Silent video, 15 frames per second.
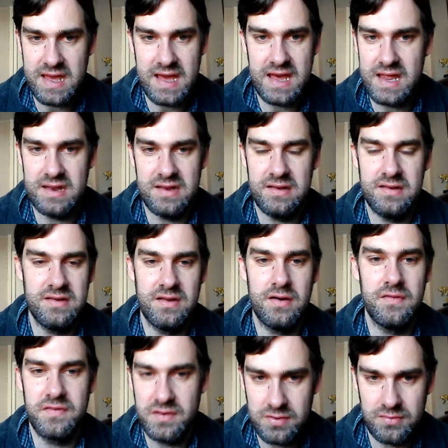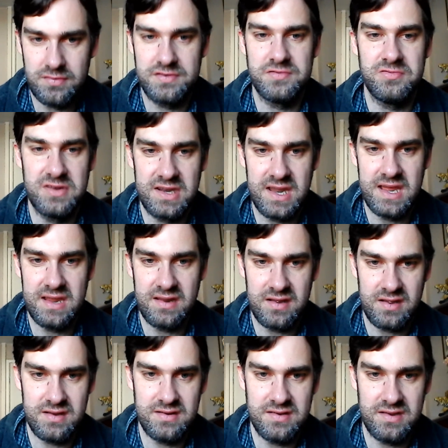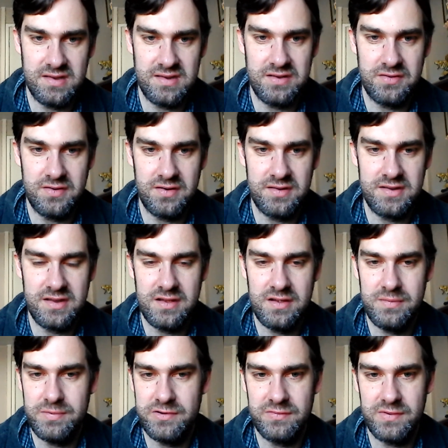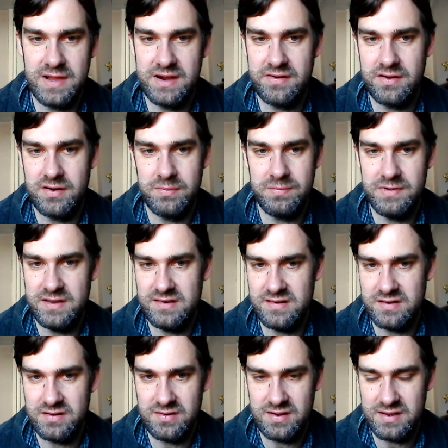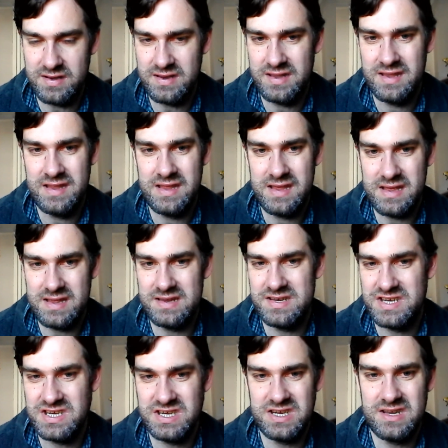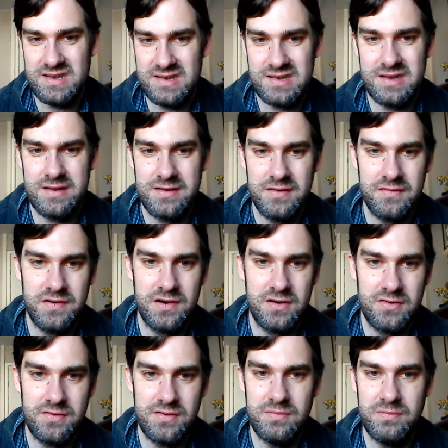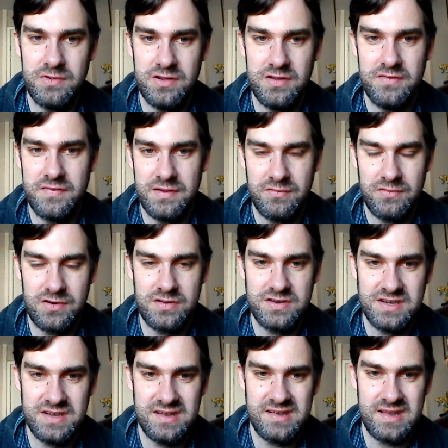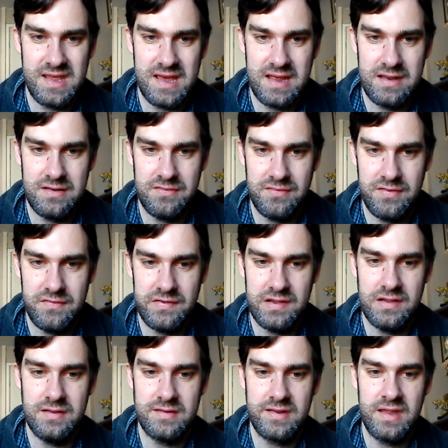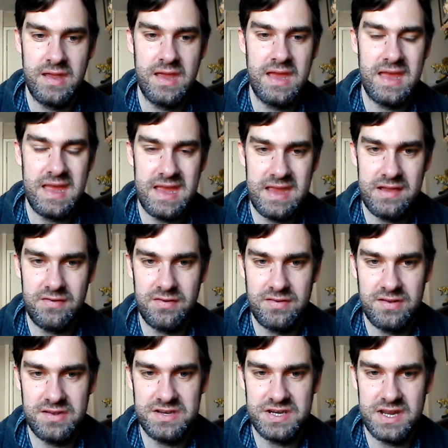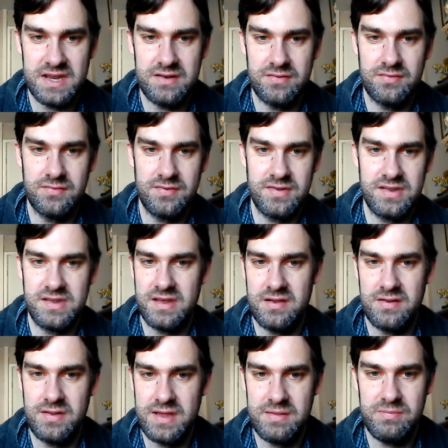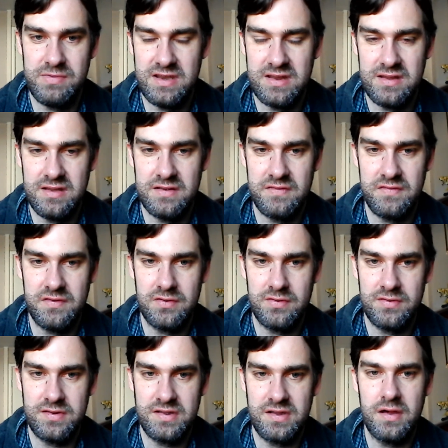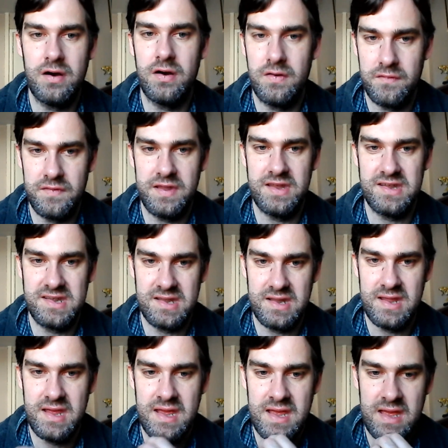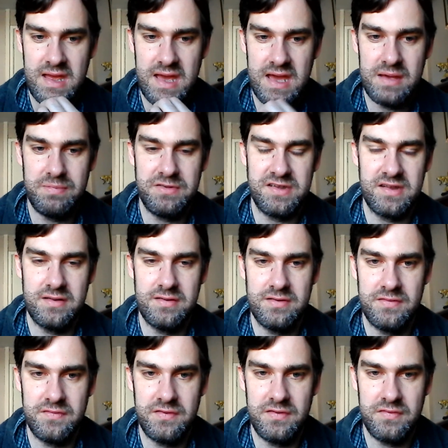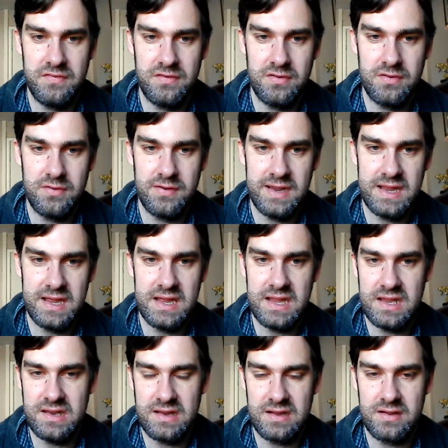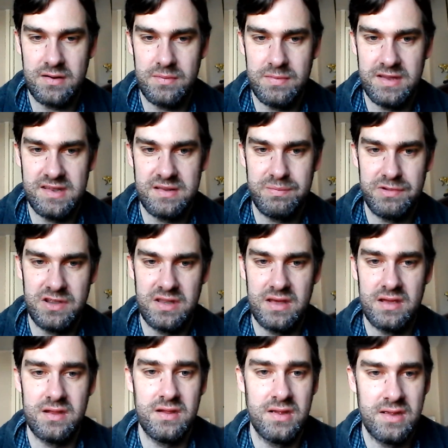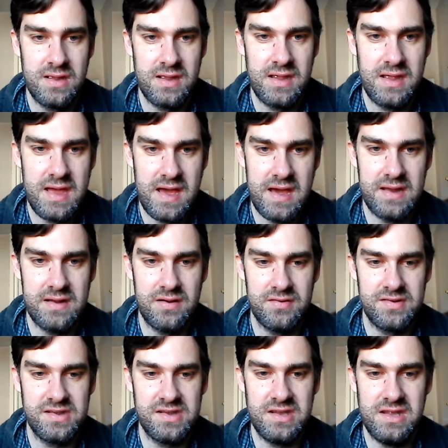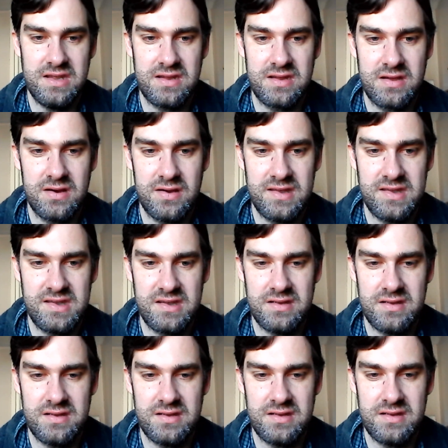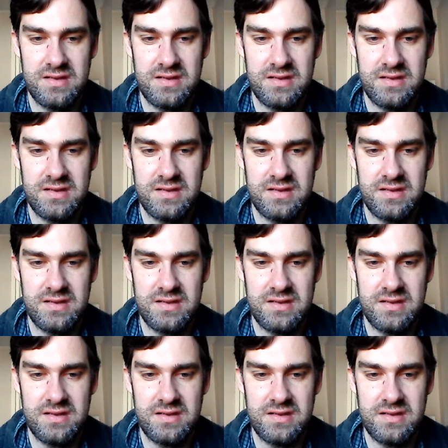And of course, we're getting closer to October, where I'll be doing a shit ton of horror movie watches and reviews here on the channel. So let me know your thoughts of this episode of Euphoria in the comments below, and I'll see you guys soon.